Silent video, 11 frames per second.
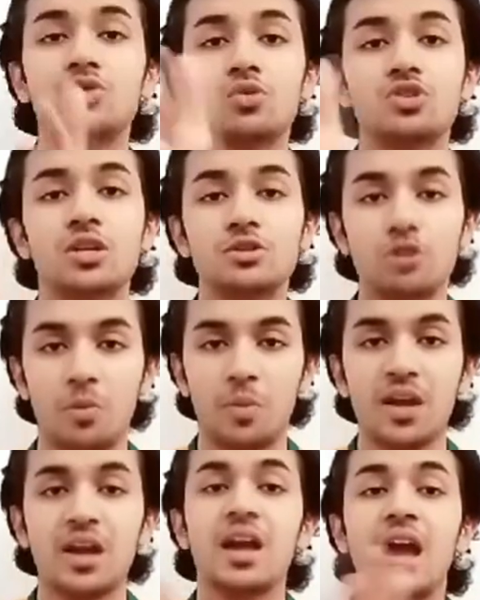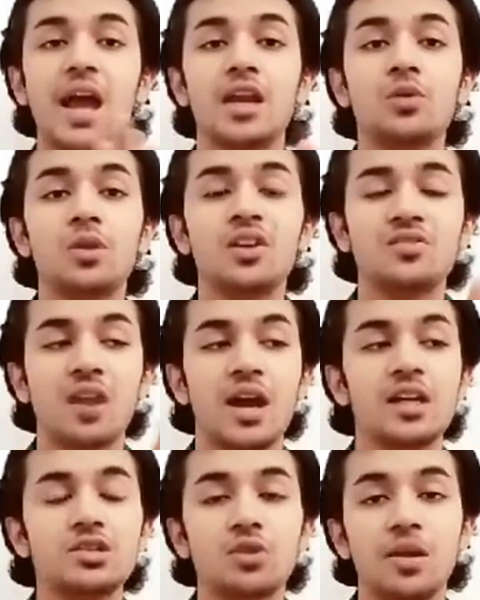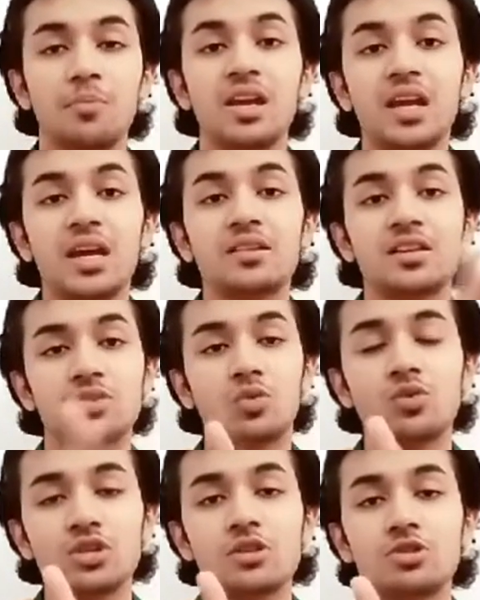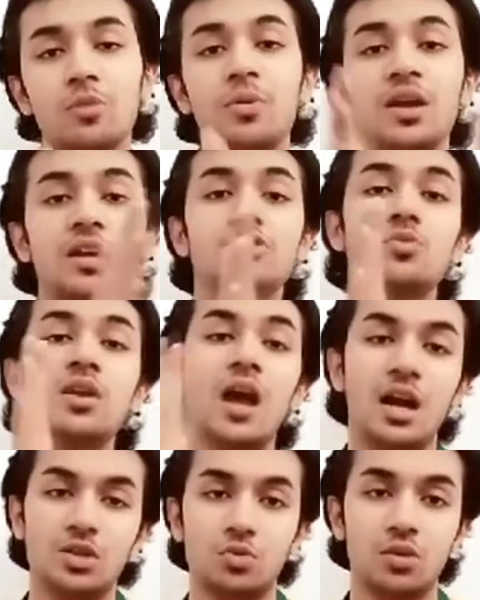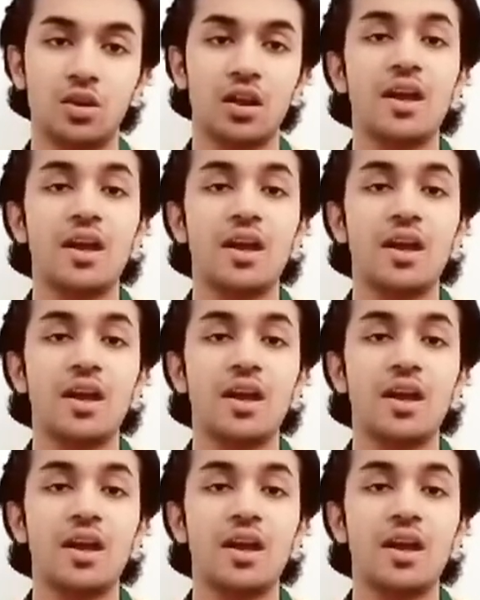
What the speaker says: social topic and you have tried to replicate the social topic into an artwork,